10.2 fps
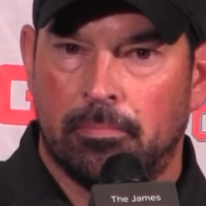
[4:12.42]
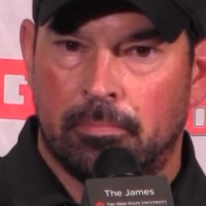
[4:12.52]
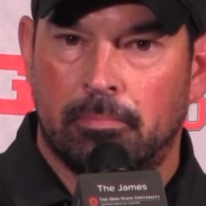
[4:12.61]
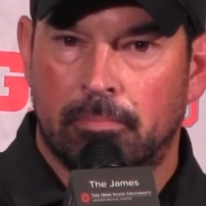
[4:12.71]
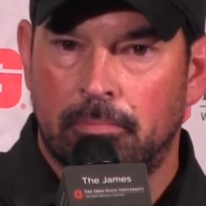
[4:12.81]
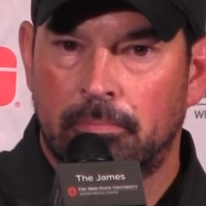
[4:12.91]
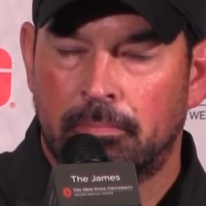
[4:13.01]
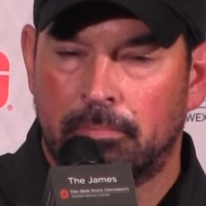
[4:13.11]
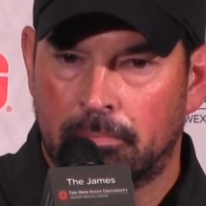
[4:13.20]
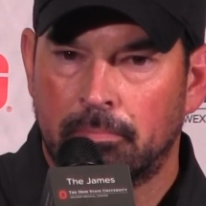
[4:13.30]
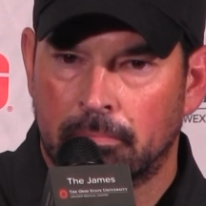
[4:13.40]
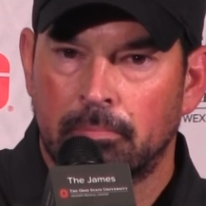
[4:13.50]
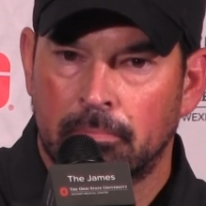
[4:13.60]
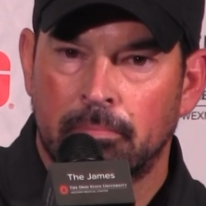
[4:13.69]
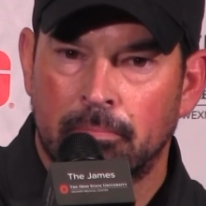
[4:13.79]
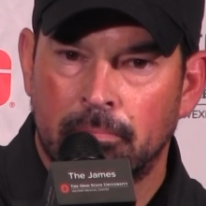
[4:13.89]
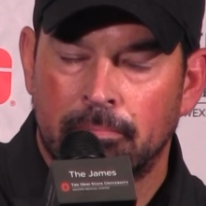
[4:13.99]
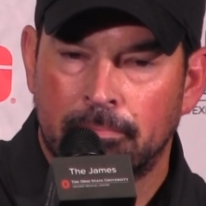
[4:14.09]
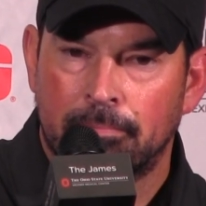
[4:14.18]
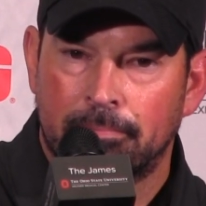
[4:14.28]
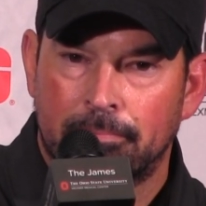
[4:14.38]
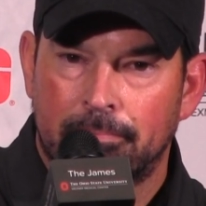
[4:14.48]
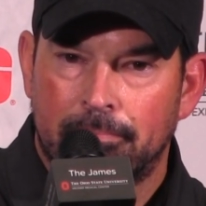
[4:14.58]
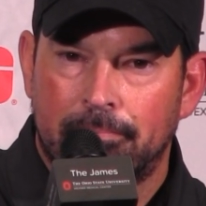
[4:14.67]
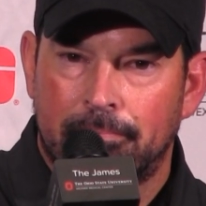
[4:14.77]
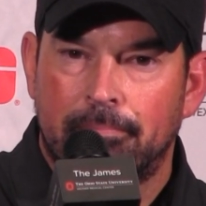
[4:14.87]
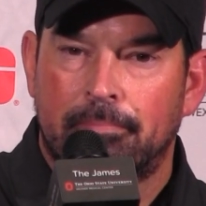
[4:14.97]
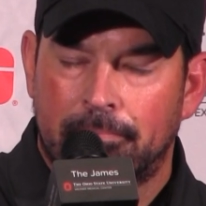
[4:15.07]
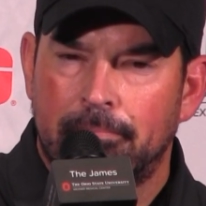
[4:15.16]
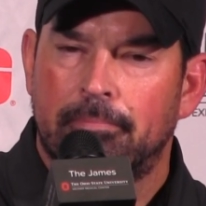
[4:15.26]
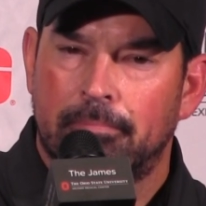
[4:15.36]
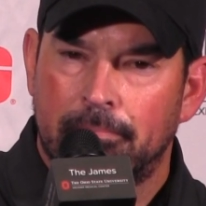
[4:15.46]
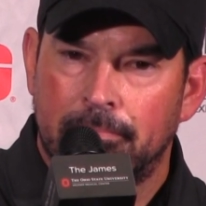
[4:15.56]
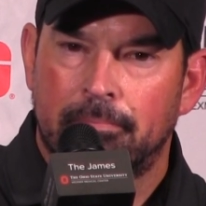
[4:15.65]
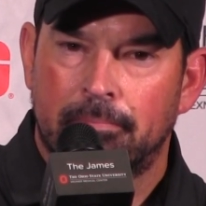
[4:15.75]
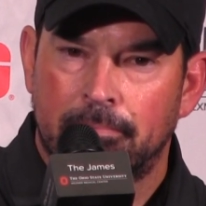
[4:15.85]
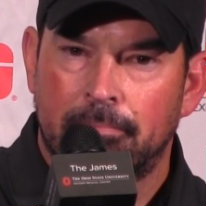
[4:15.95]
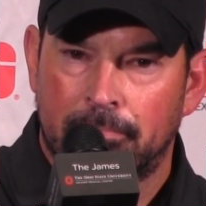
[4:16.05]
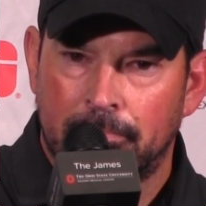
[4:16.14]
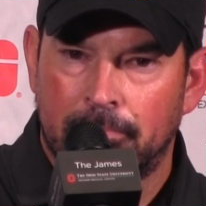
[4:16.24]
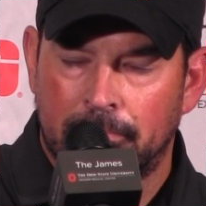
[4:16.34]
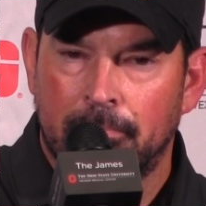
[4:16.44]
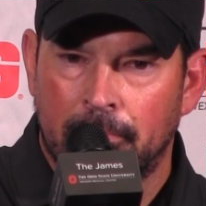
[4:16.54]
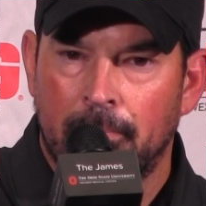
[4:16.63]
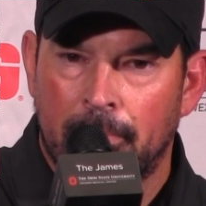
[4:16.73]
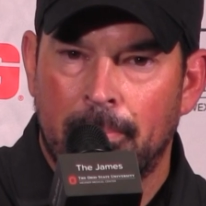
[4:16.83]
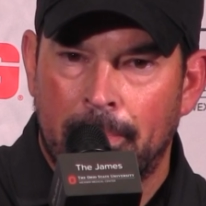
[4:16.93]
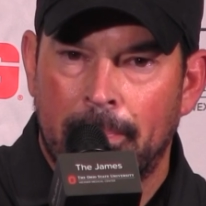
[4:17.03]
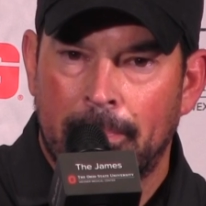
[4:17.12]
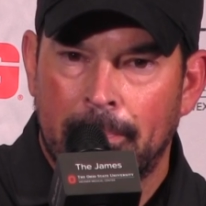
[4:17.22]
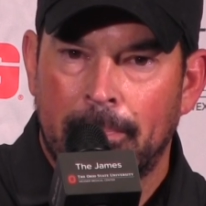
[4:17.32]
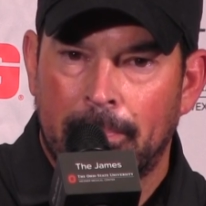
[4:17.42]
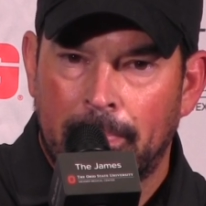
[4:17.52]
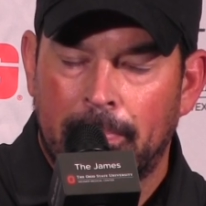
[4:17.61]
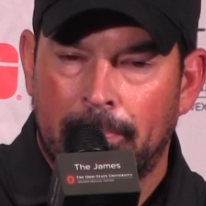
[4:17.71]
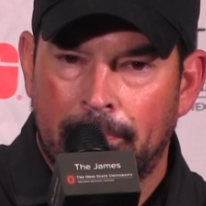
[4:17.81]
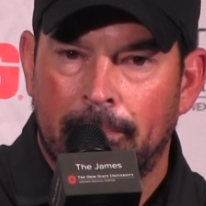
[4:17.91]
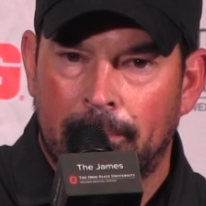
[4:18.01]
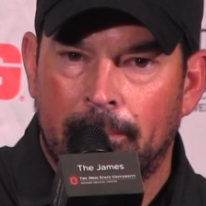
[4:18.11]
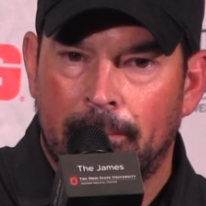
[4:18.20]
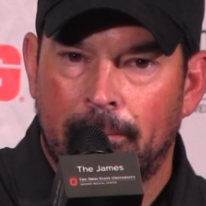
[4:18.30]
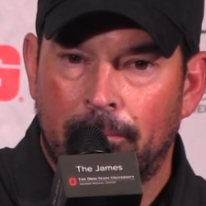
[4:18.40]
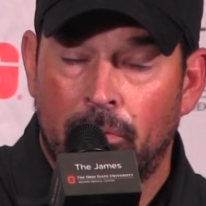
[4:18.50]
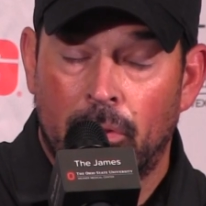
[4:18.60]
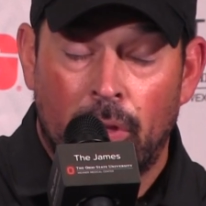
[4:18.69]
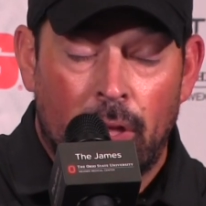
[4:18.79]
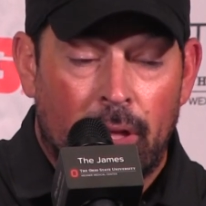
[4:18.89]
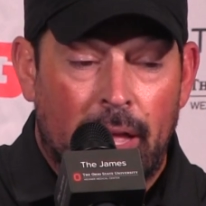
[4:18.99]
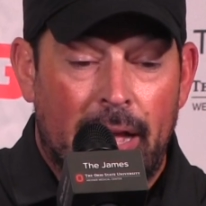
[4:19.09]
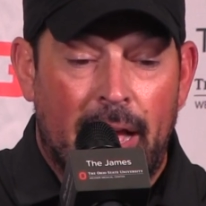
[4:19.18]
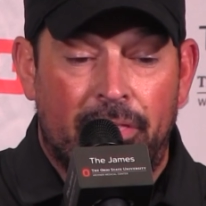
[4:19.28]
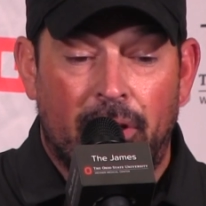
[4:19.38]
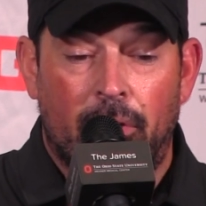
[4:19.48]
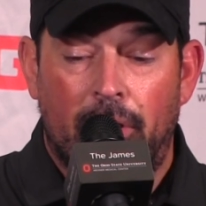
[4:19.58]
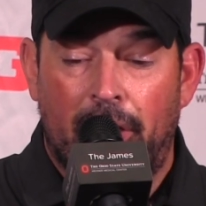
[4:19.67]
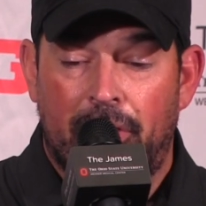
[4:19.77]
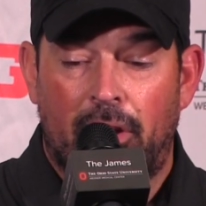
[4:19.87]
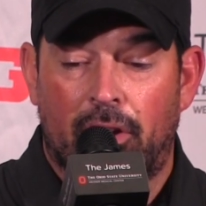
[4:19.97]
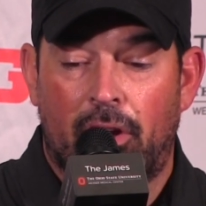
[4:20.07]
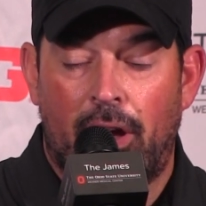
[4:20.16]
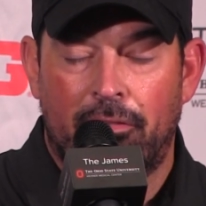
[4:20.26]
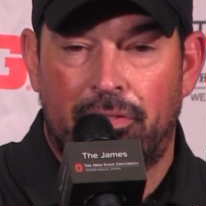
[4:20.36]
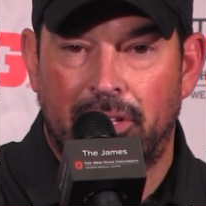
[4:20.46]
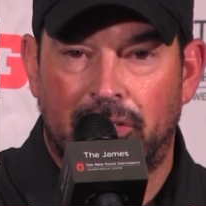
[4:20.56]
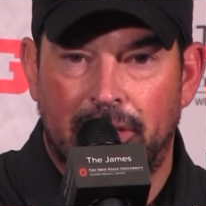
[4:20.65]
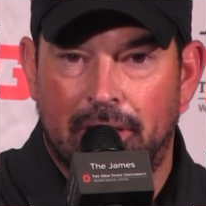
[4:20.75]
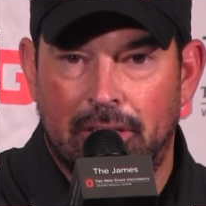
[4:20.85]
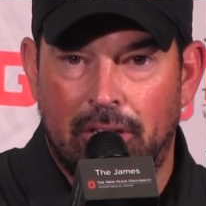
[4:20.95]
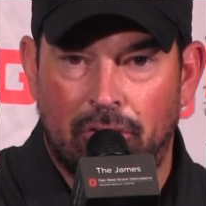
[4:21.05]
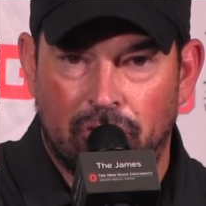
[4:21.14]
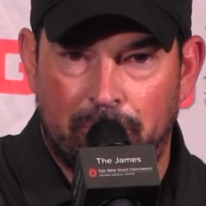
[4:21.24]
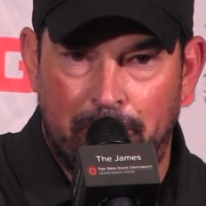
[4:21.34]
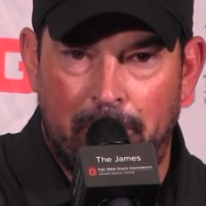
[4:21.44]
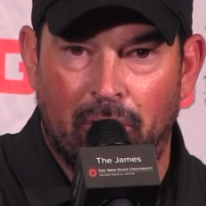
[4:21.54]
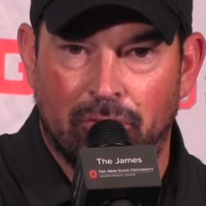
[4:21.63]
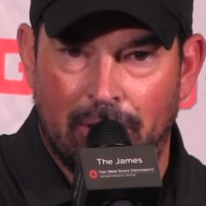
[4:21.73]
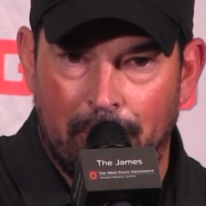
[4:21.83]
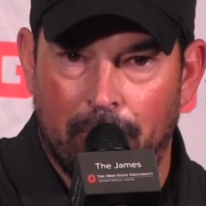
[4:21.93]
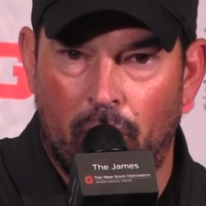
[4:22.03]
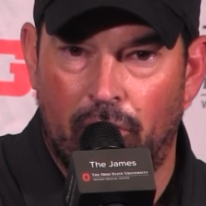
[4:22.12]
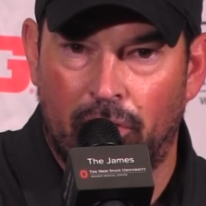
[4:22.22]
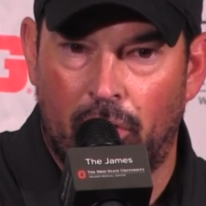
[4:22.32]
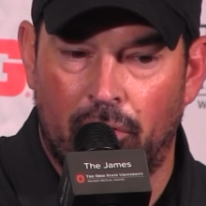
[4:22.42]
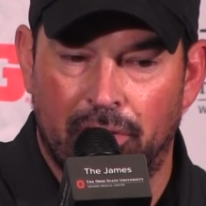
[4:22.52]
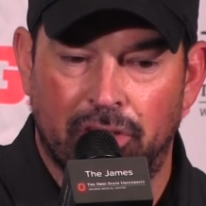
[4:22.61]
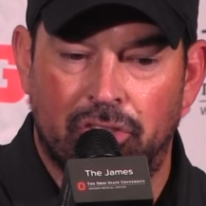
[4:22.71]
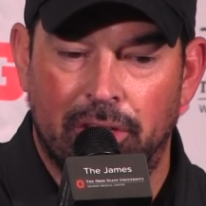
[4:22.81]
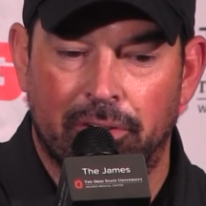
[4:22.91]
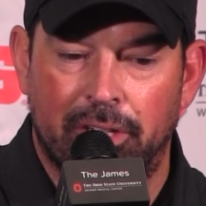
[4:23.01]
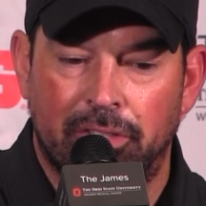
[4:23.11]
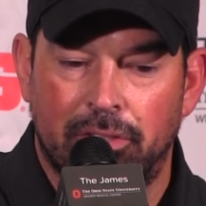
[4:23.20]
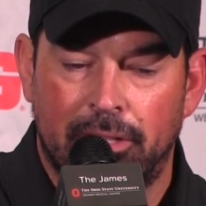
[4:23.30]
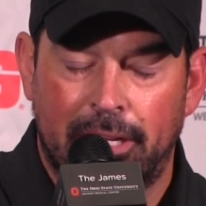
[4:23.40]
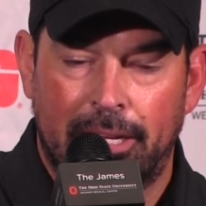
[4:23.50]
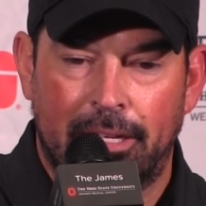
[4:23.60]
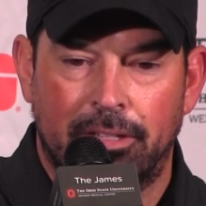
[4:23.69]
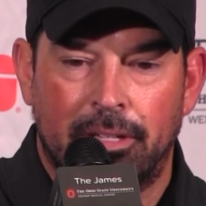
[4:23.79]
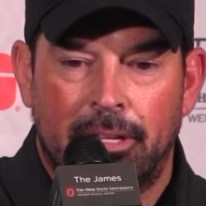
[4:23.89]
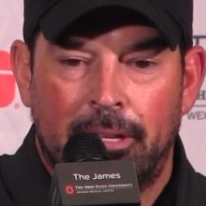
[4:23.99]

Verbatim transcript: the game changed? You, we've been asking you a lot of questions about the pass rushers. What did you see from that part of the defense, and how did it change things? I, I thought I thought our confidence, could, you know, just built up over over the series, and